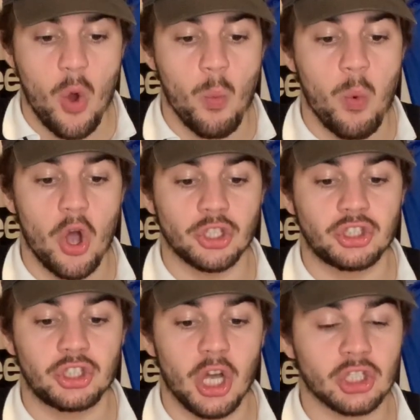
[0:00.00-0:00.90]
were
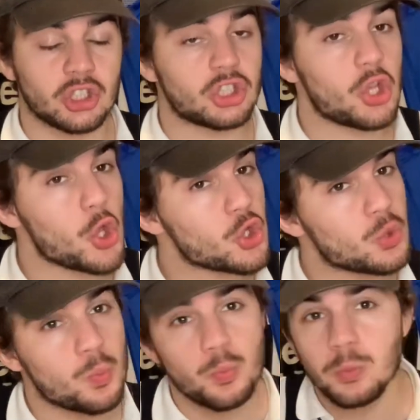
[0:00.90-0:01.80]
just
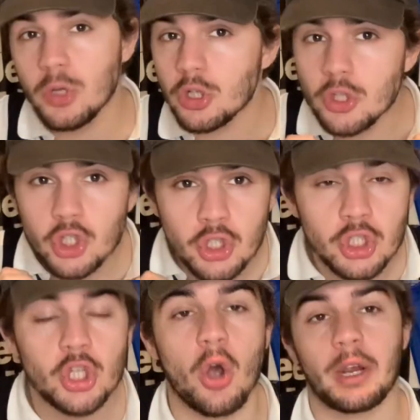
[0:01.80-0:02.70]

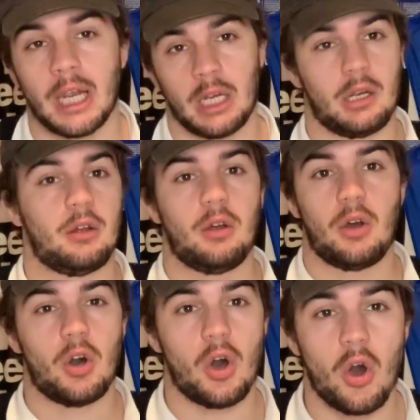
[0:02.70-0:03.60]
shocking
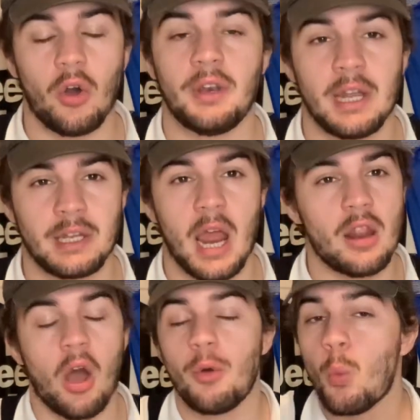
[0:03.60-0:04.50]
on their
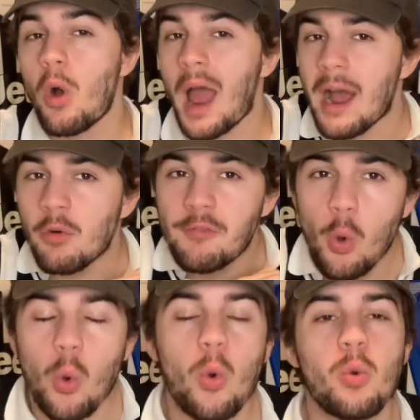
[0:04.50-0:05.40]
out of
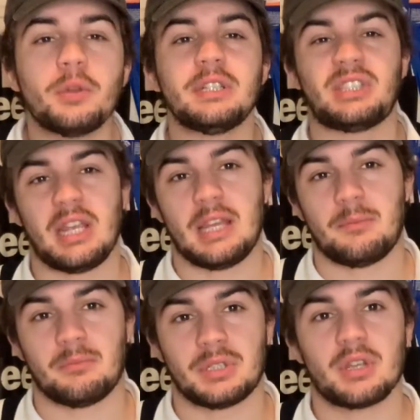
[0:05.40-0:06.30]
all the
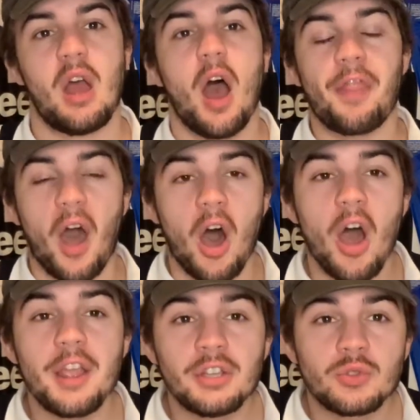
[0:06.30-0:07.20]
teams that
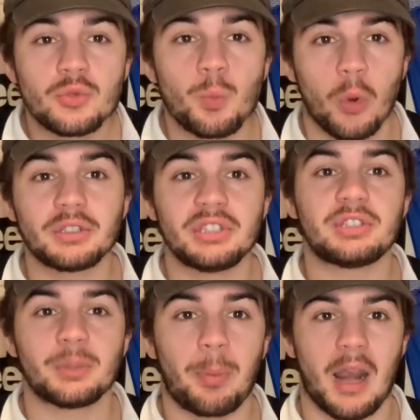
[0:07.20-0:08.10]
I wanted
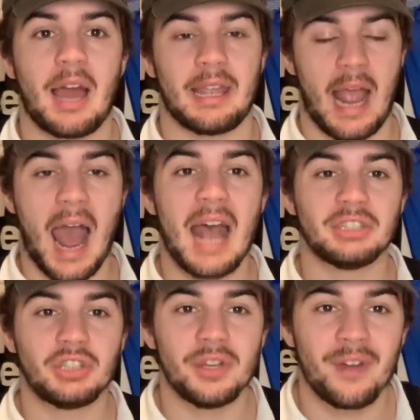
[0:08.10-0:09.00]
to play as
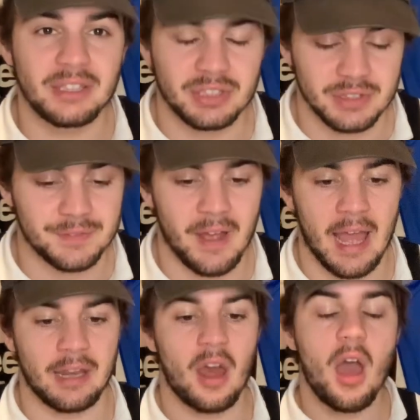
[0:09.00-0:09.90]
a Juventus
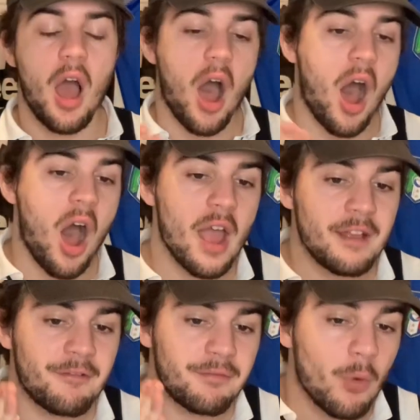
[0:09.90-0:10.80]
fan,
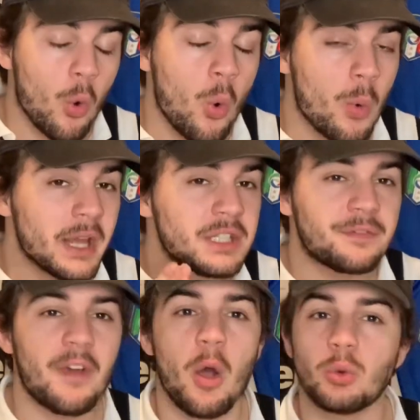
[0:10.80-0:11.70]
I always
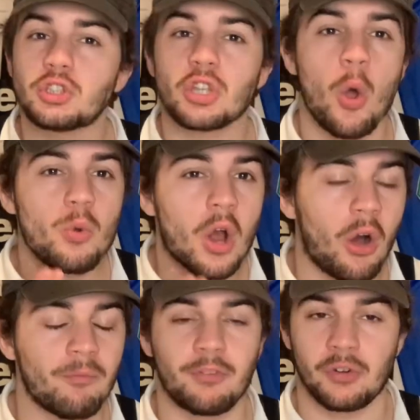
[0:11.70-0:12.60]
felt so
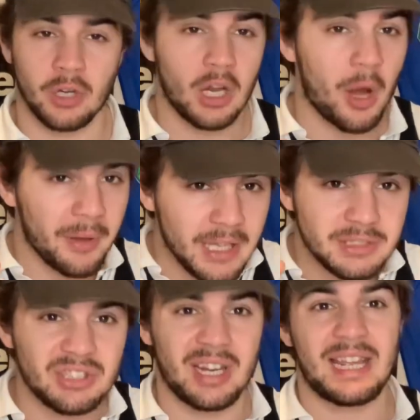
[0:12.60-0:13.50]
confident going
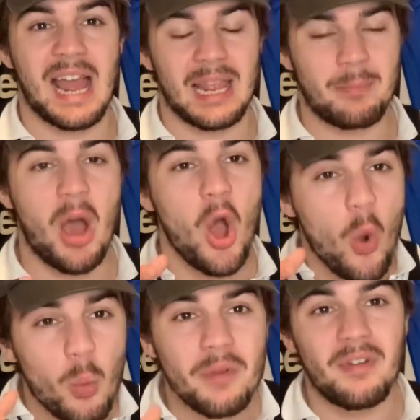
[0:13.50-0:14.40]
into the game with